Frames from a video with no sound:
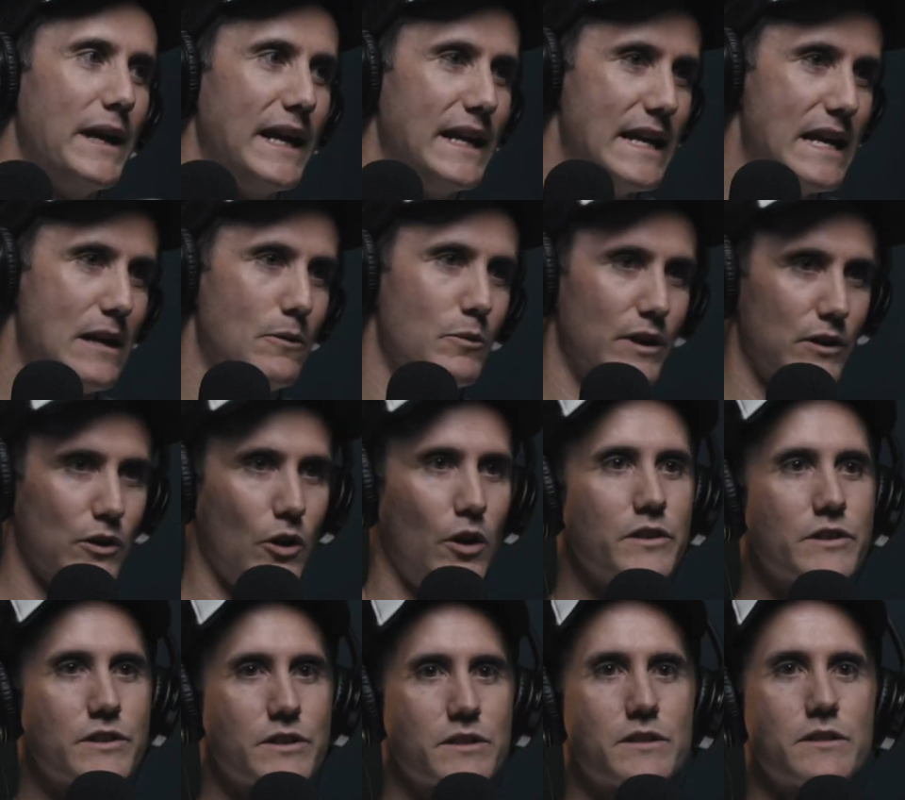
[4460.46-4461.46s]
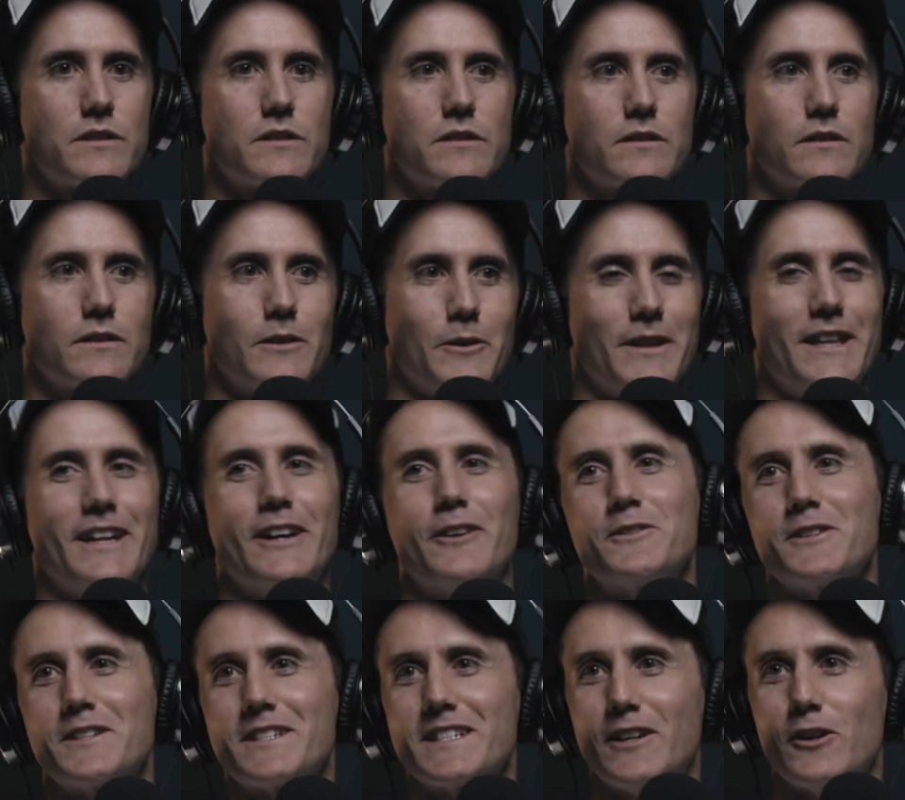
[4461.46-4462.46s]
I've been hit with lots. I
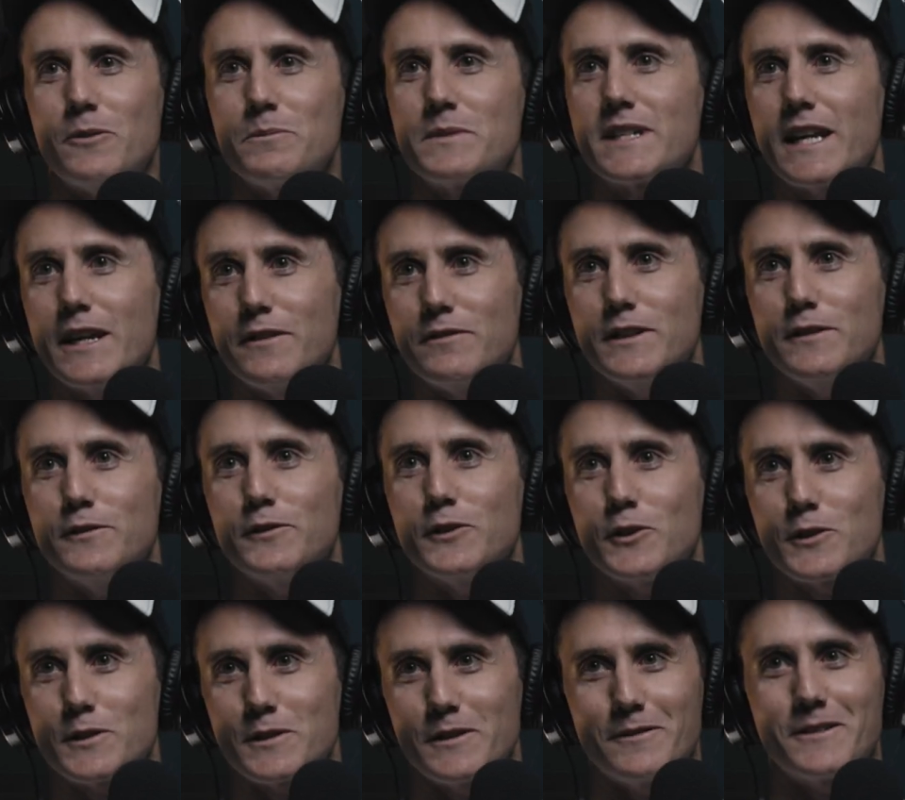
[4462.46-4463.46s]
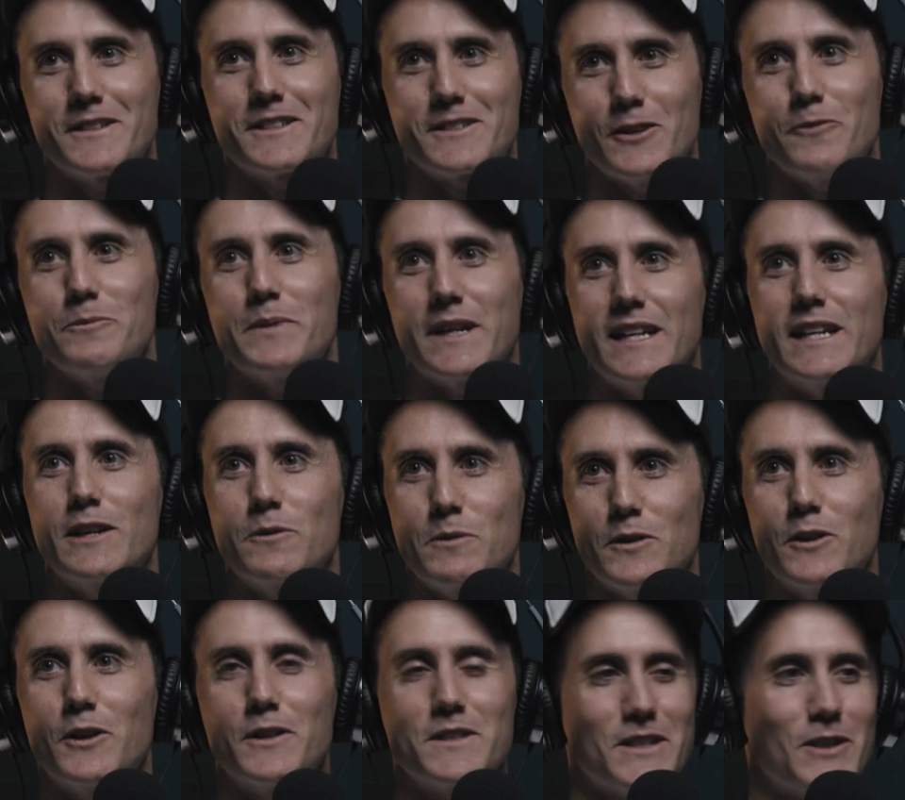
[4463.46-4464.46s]
just said I'm safety first, and I've been hit
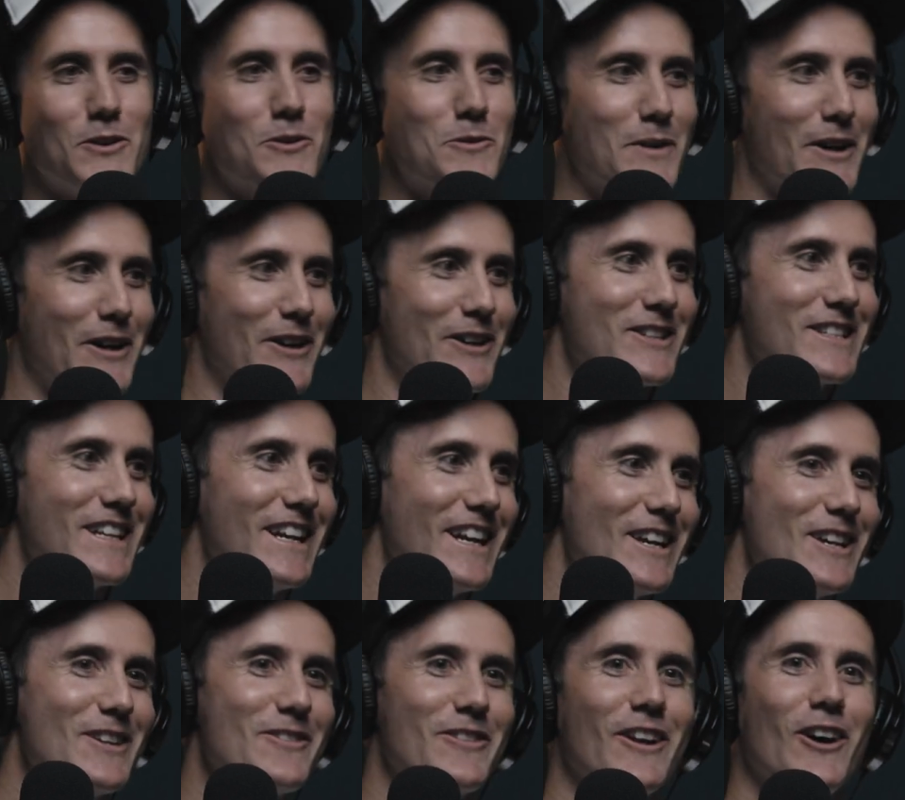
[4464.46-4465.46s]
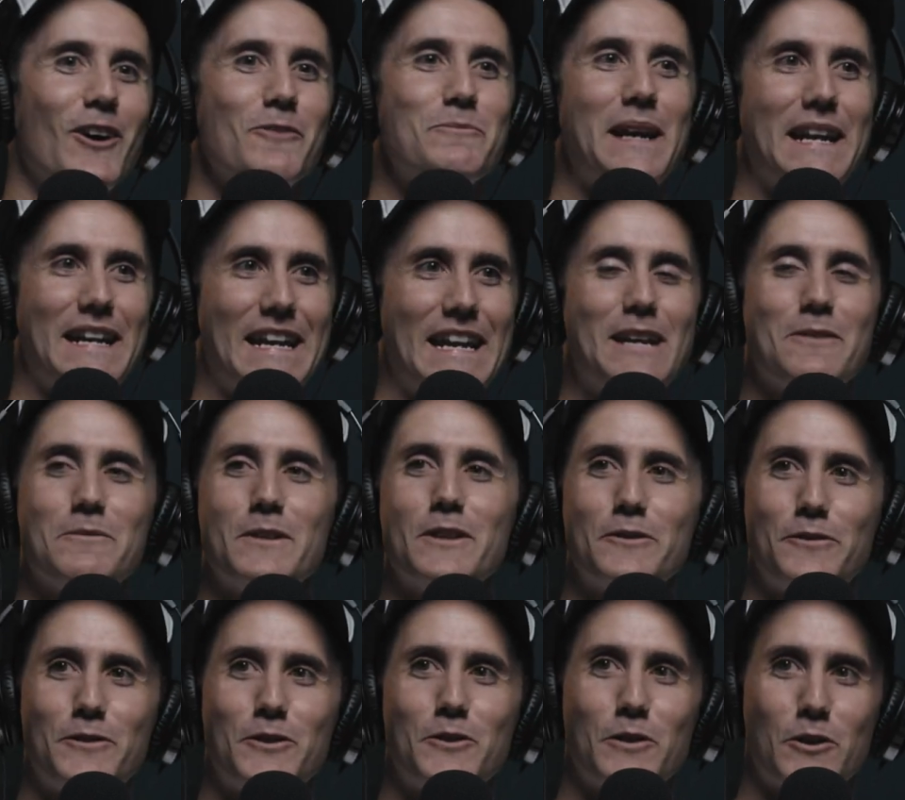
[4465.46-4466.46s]
with lots of elbows. But I've been hit
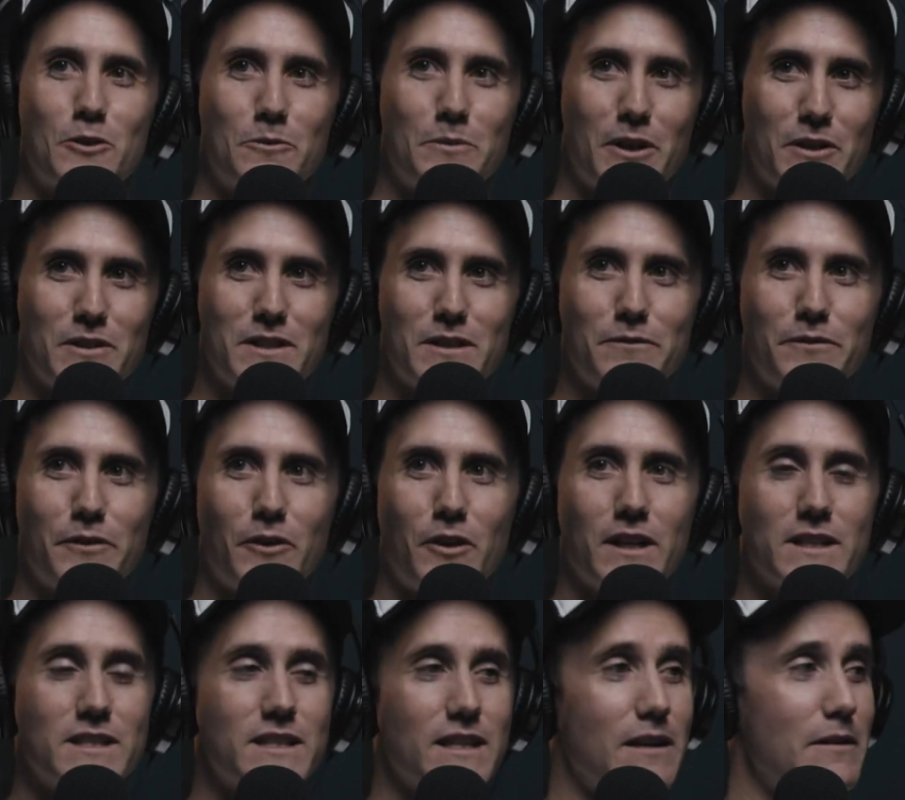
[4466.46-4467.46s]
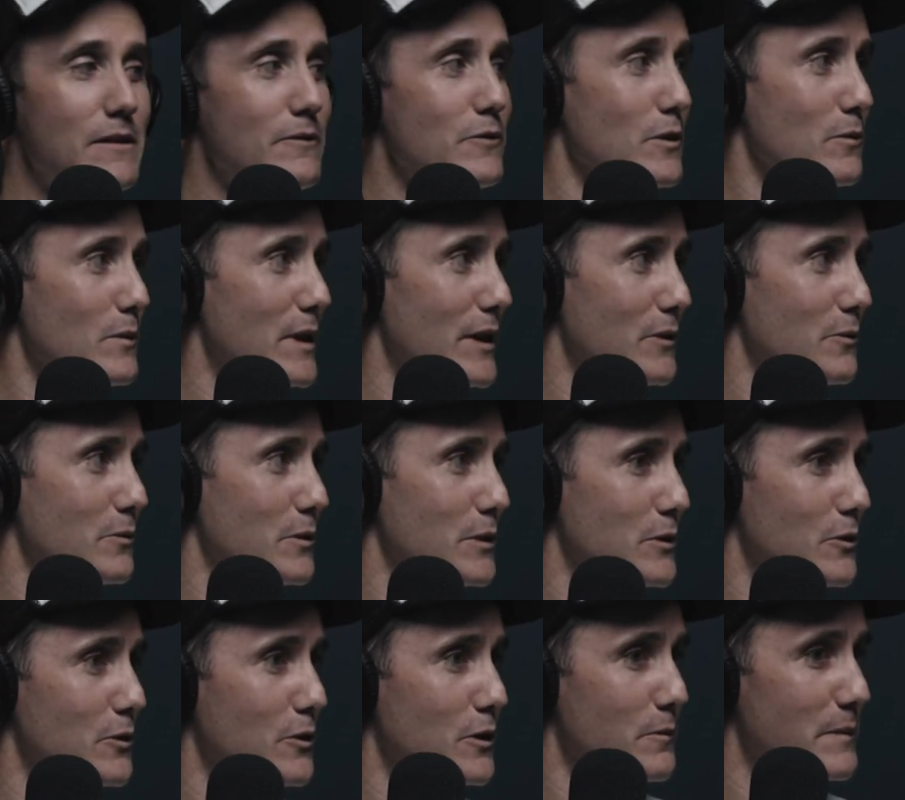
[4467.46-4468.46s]
with a few elbows in fights, and even the one that we're
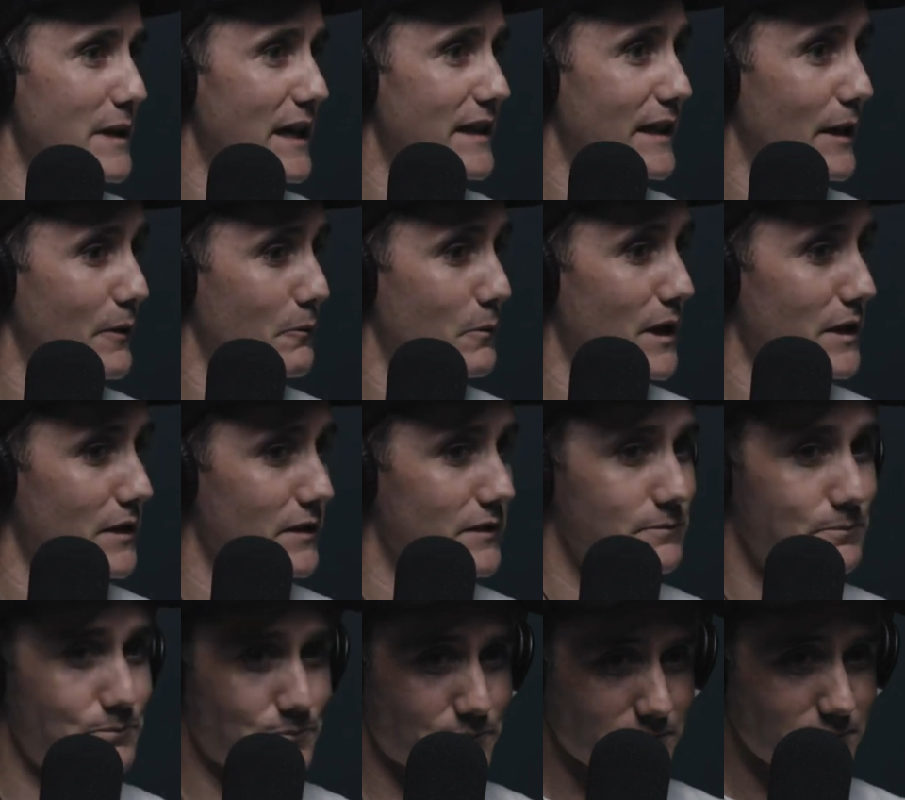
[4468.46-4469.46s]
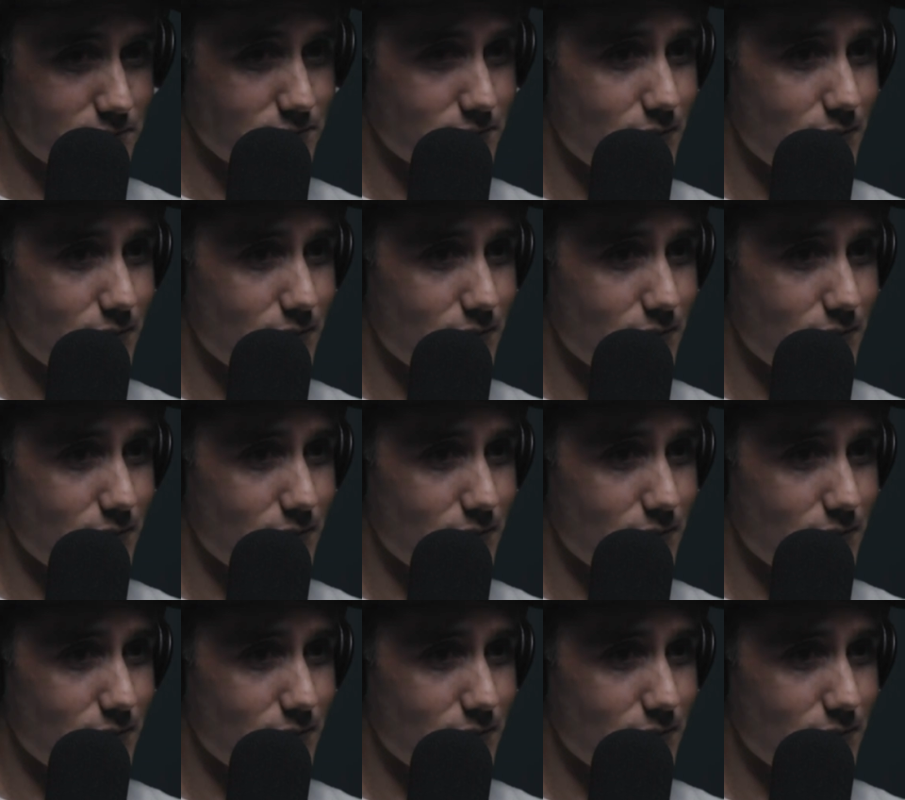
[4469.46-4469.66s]
talking about, that one,